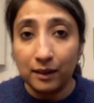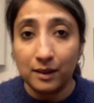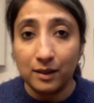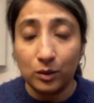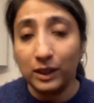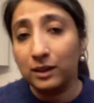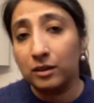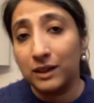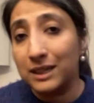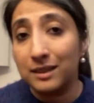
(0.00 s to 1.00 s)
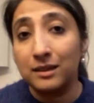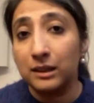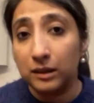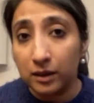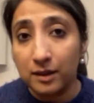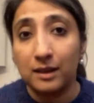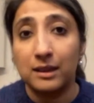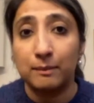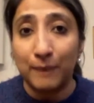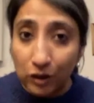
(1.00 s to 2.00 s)
it's only in the recent years, and
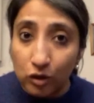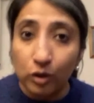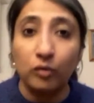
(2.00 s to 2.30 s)
especially